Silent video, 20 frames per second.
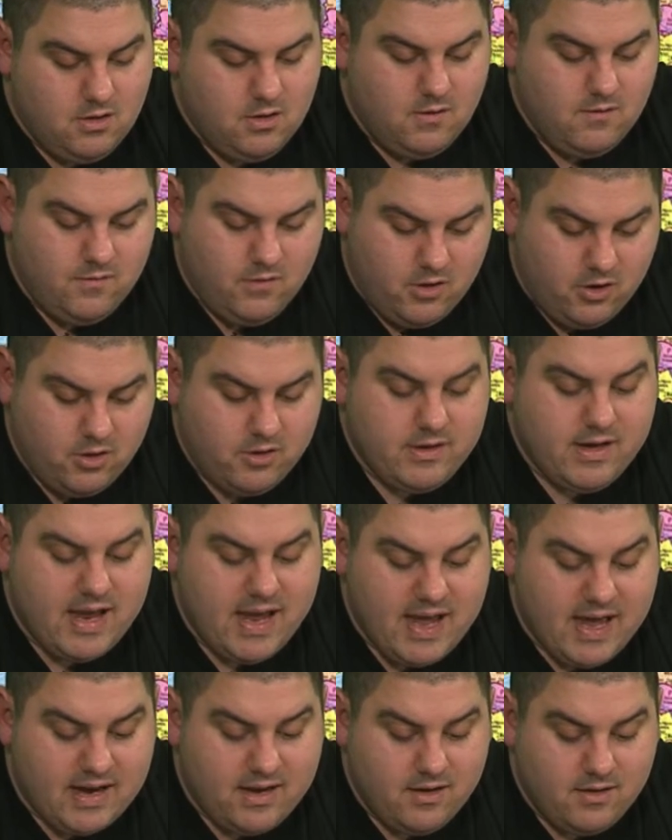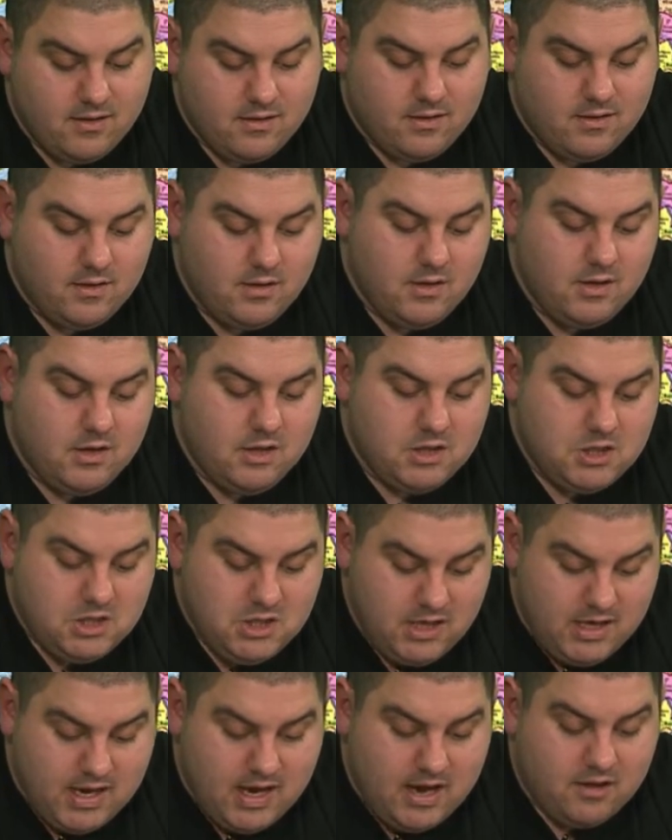for her dad.
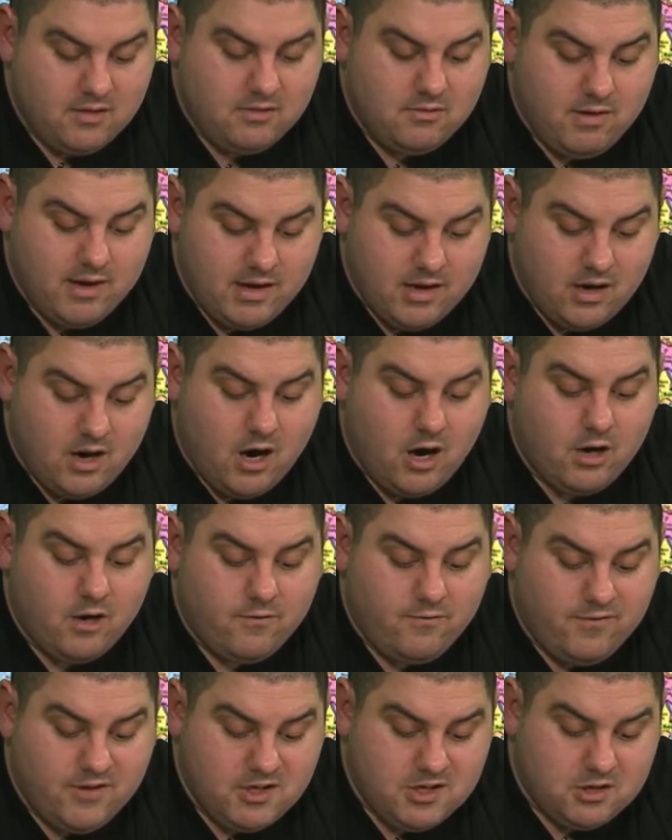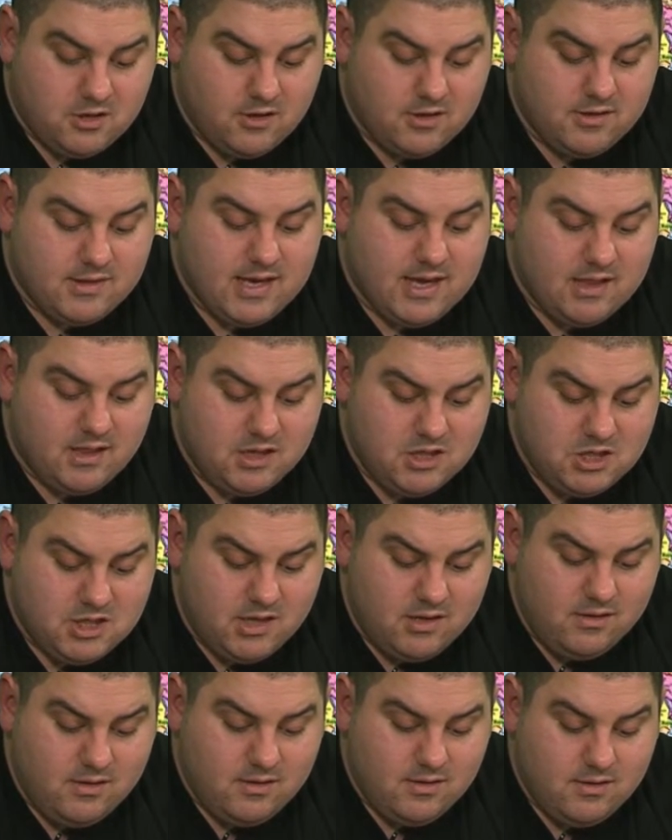She also had an artificial
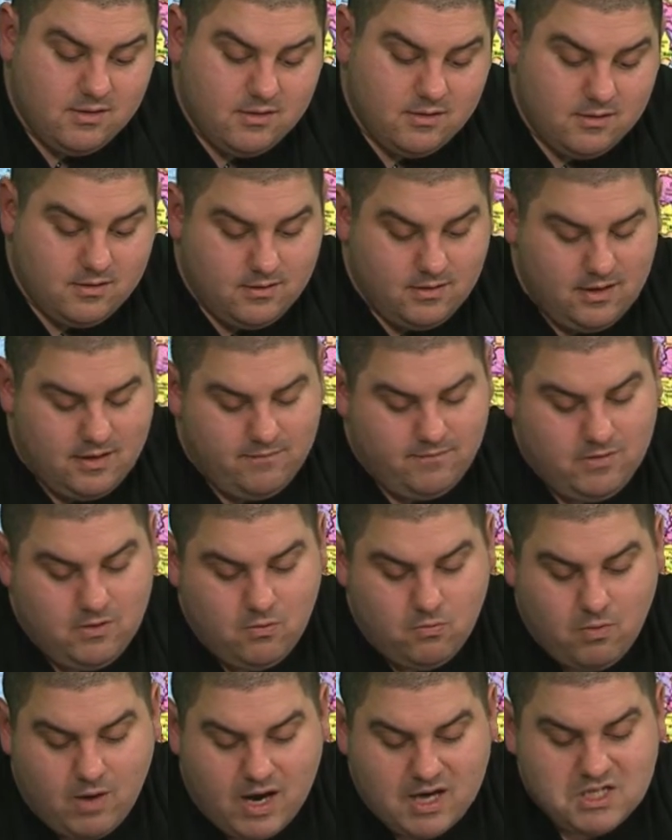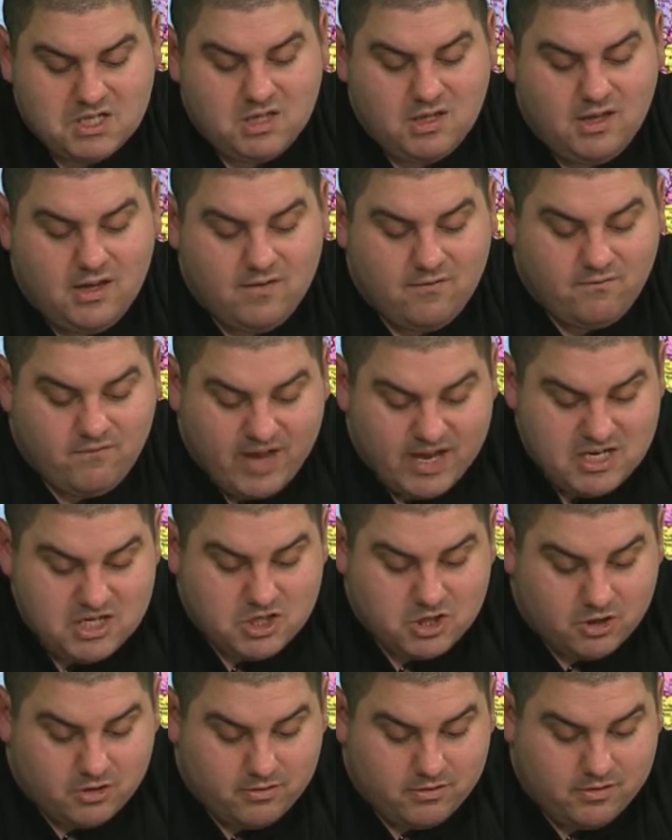intelligence. If you watch The
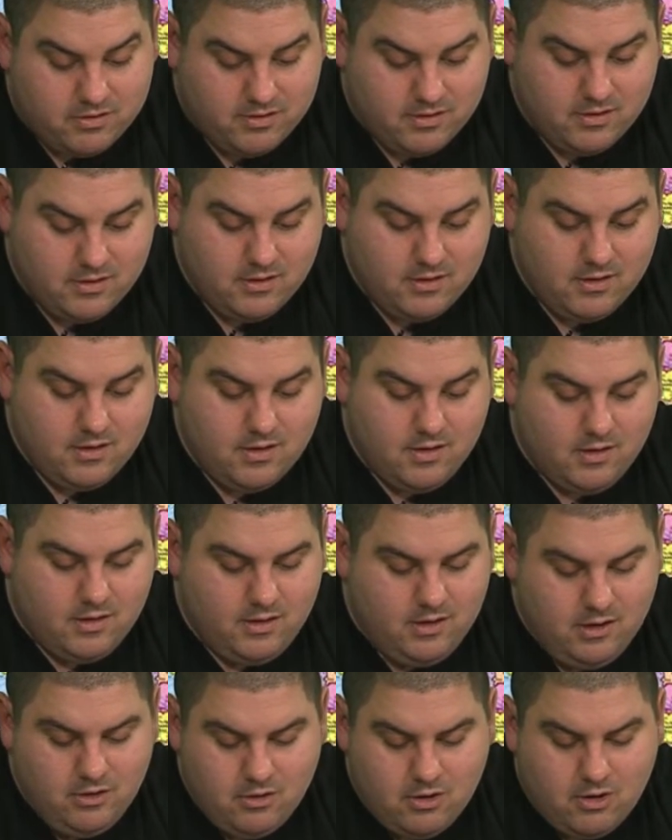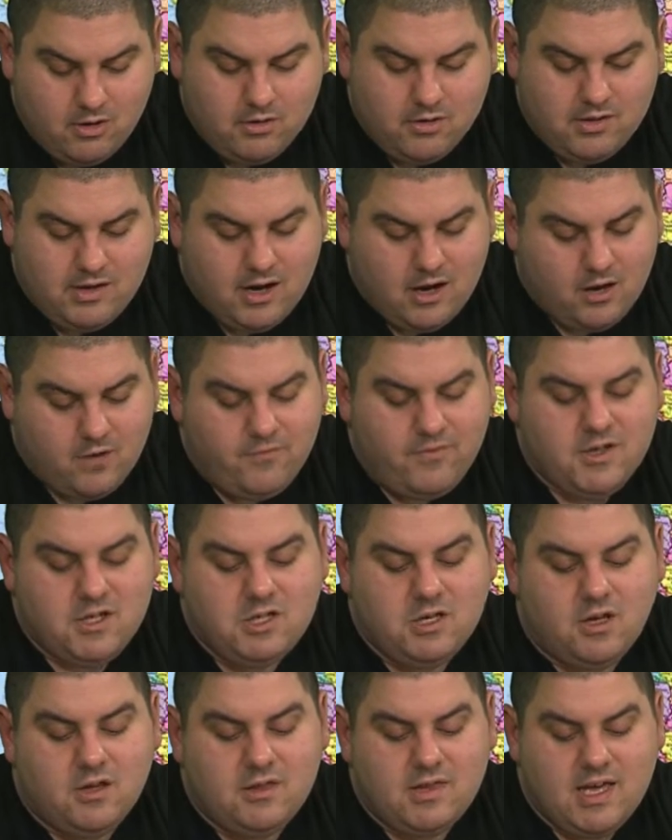Avengers, you notice the
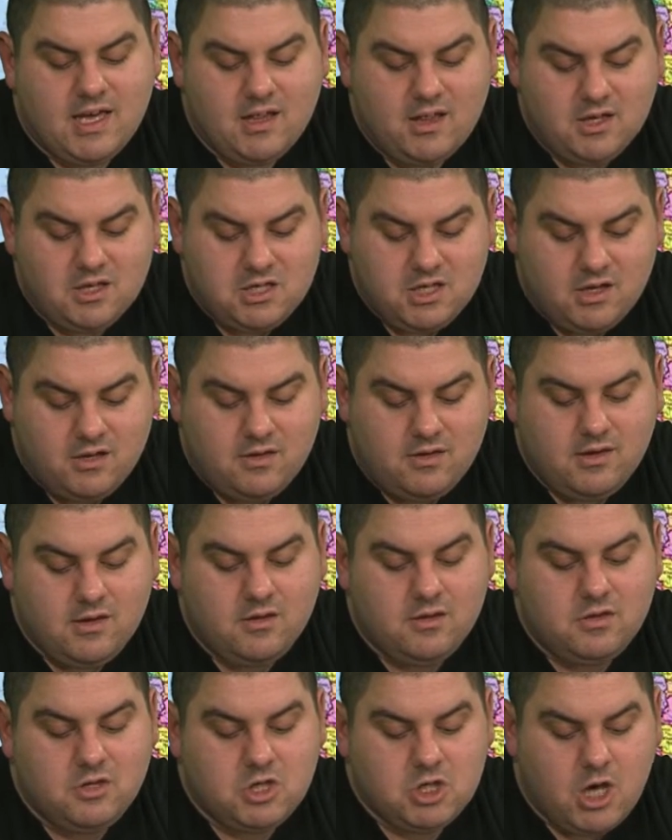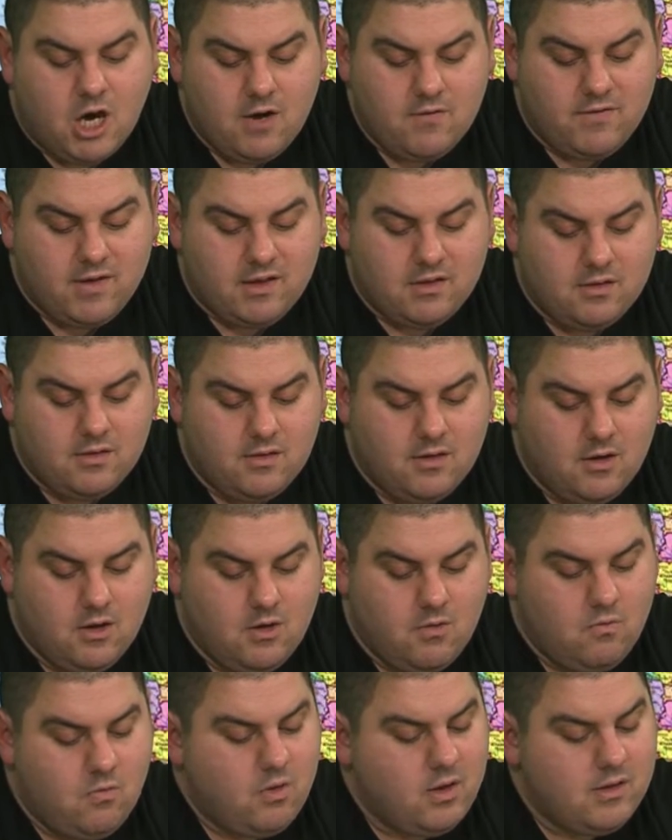artificial intelligence is Jarvis.
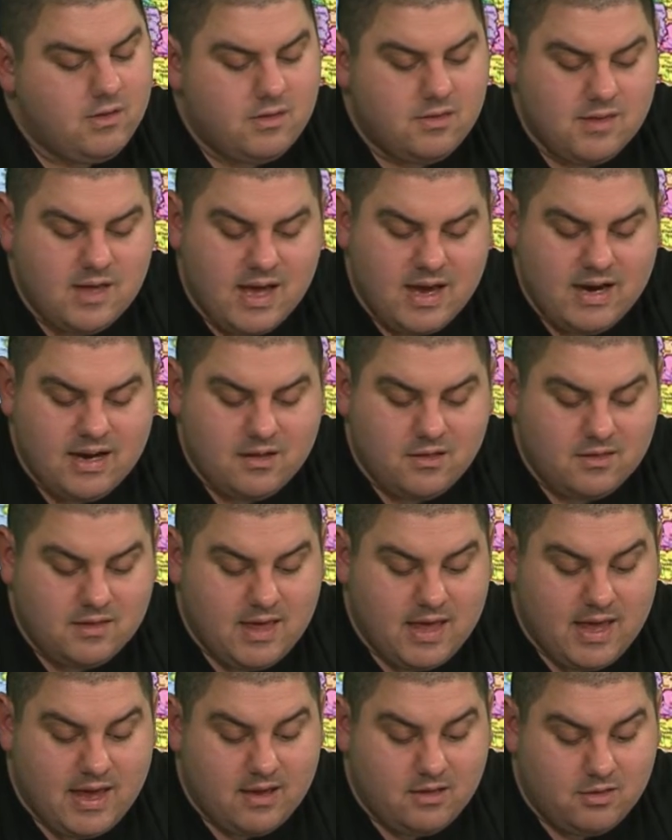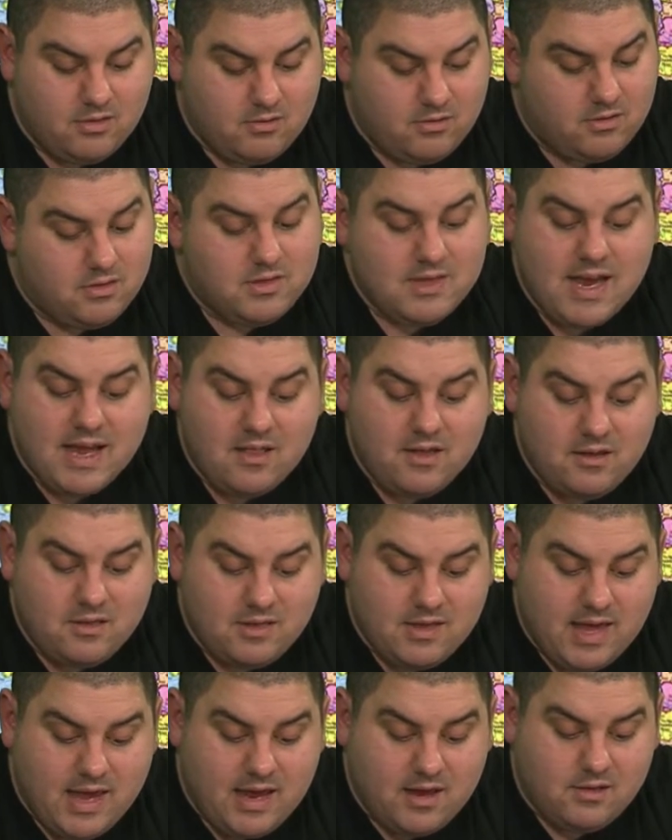Well, in Sonic's case, or in
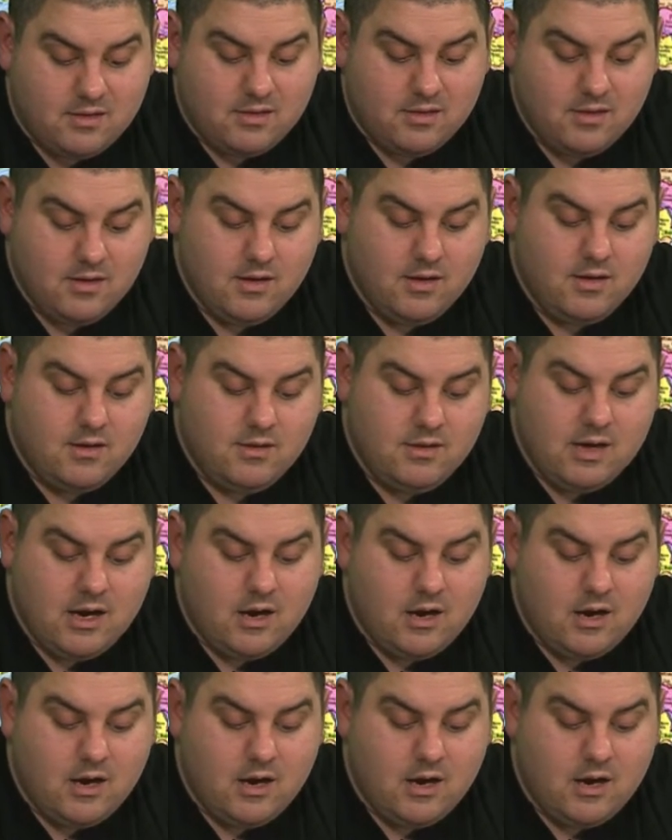Sally's case, the